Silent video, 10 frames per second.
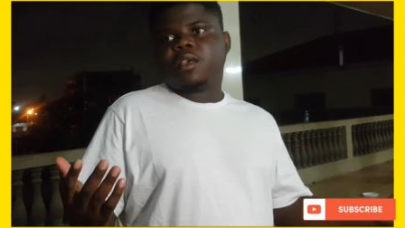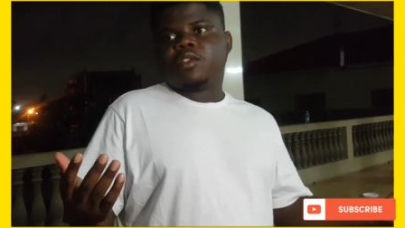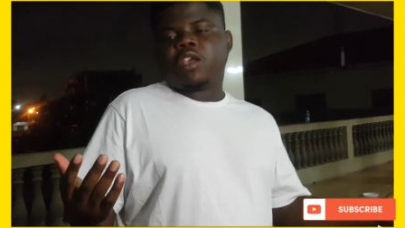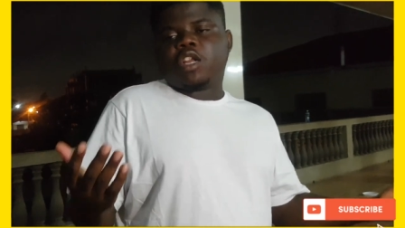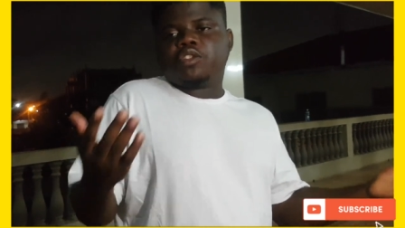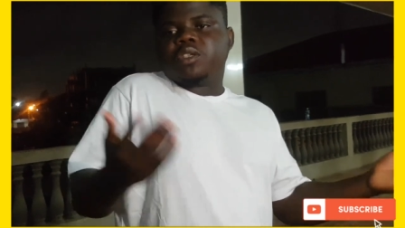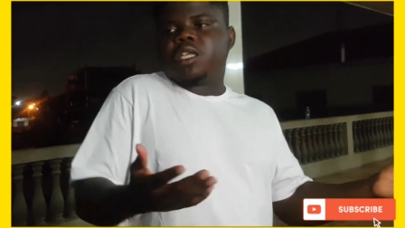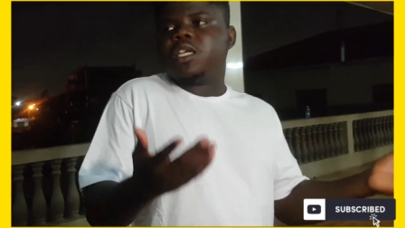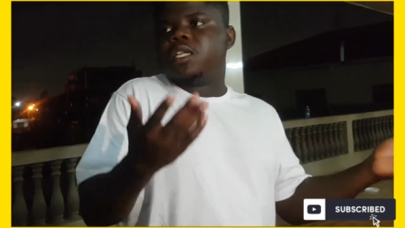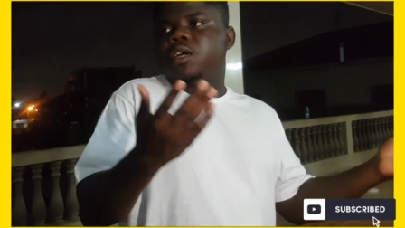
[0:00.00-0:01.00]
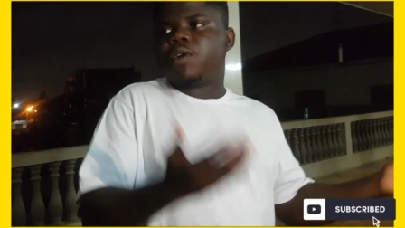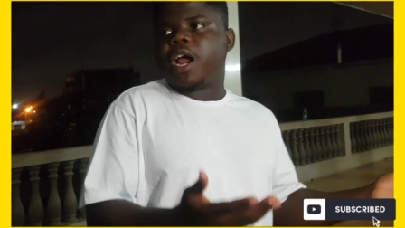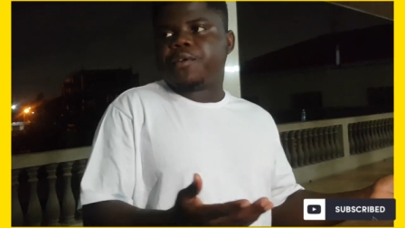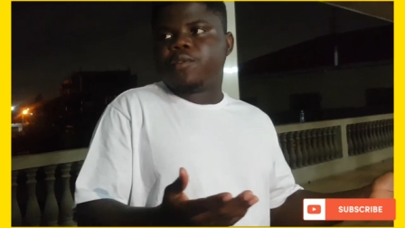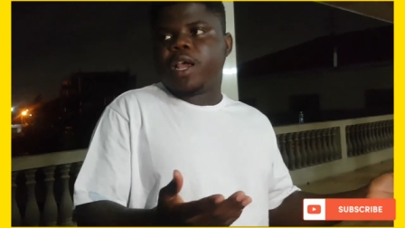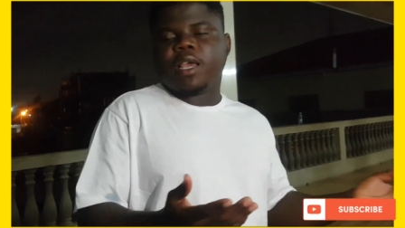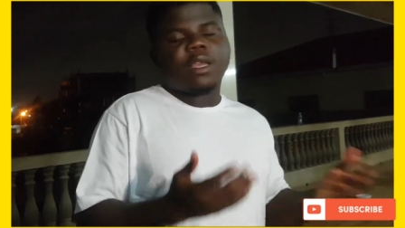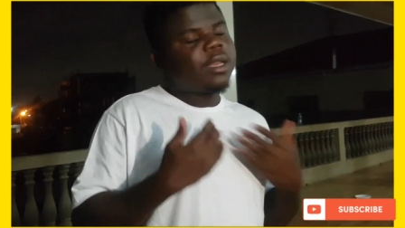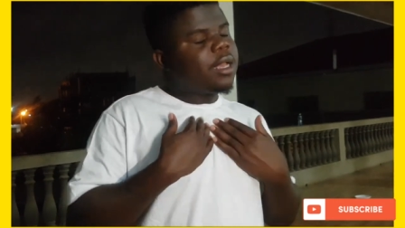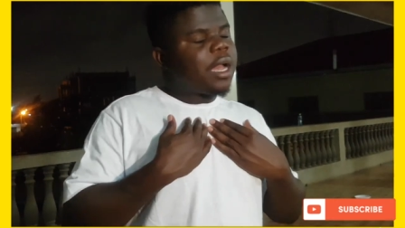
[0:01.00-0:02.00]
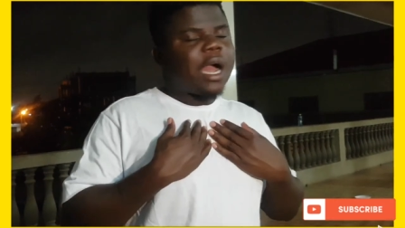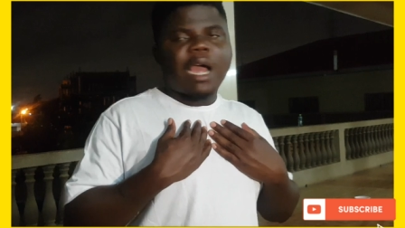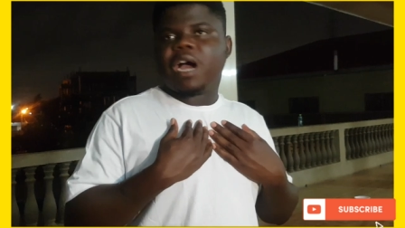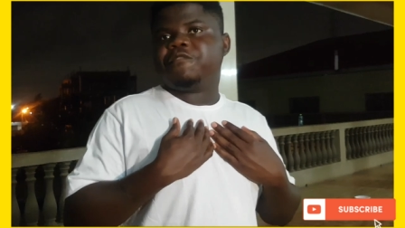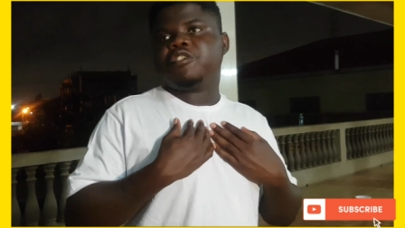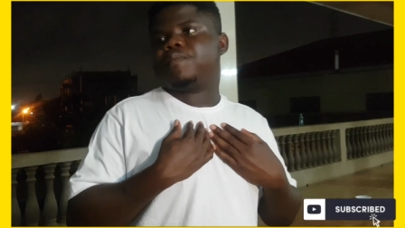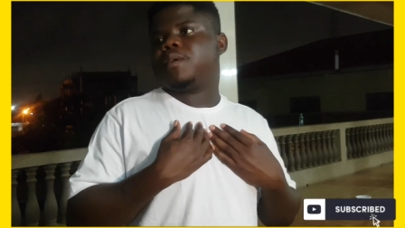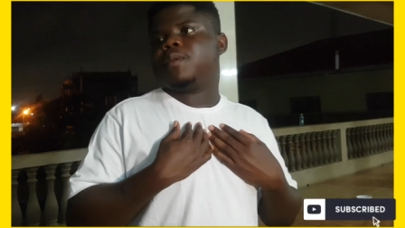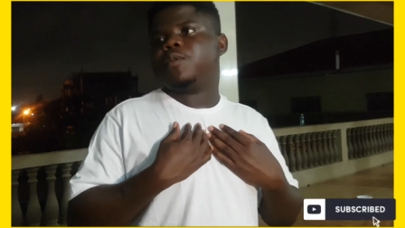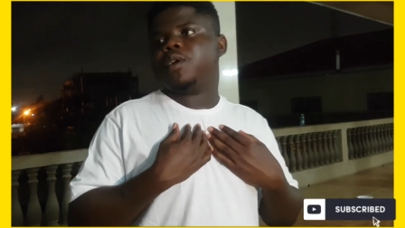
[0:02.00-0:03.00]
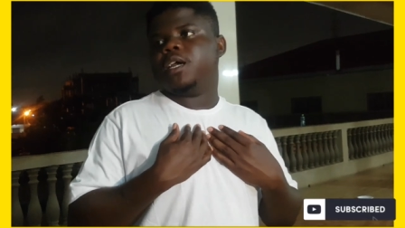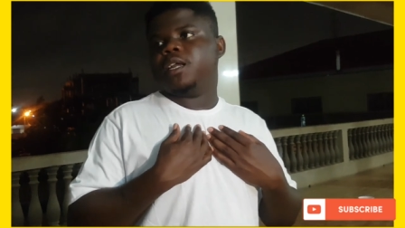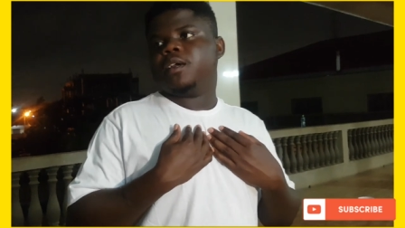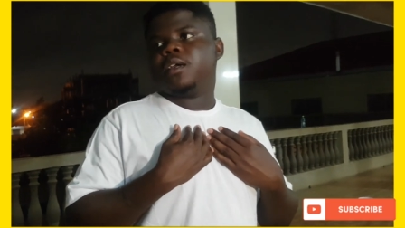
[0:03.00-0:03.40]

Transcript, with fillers: you are using it in the right way, I have no problem with it.